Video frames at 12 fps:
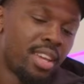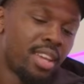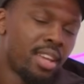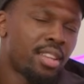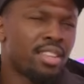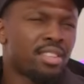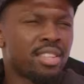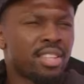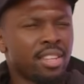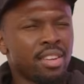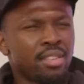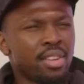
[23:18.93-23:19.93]
it
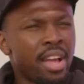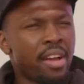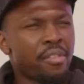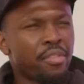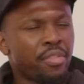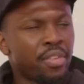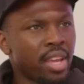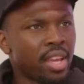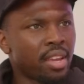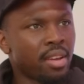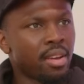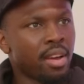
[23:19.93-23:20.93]
didn't like fit
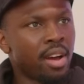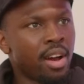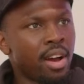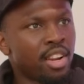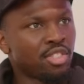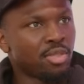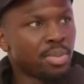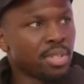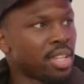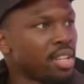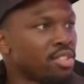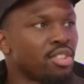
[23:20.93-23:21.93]

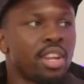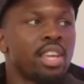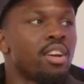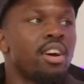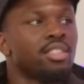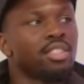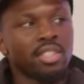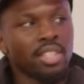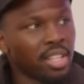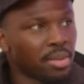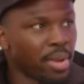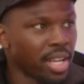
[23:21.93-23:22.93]
100%. So now you can't just
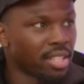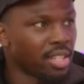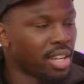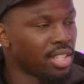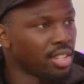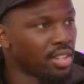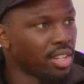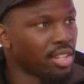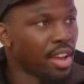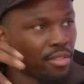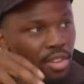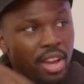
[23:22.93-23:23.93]
send it back to Nigeria.
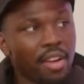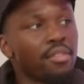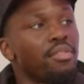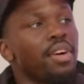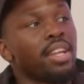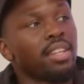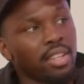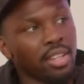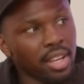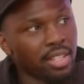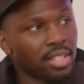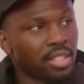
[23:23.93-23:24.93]
You have to go and find the
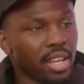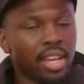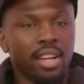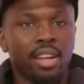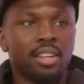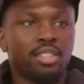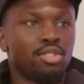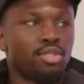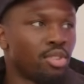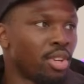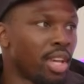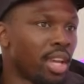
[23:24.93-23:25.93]
next tailor to
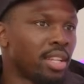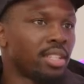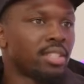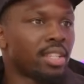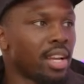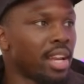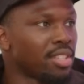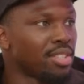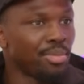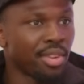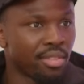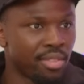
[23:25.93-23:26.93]
do it, and this tailor has
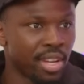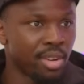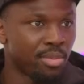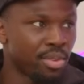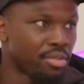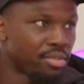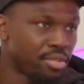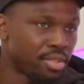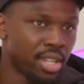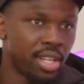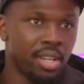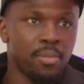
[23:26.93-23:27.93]
to be available and
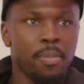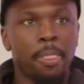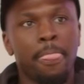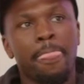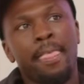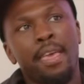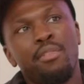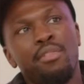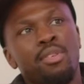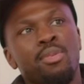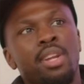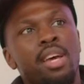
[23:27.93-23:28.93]
free. I
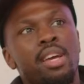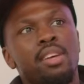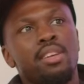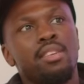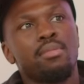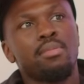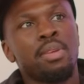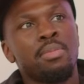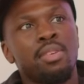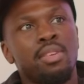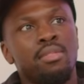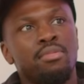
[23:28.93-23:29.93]
think we're like
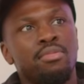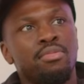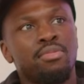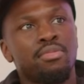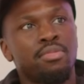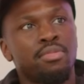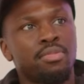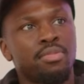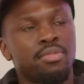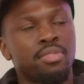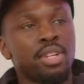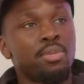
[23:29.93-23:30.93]
maybe
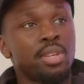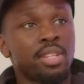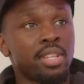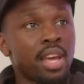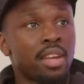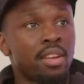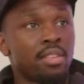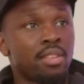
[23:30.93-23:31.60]
3 weeks out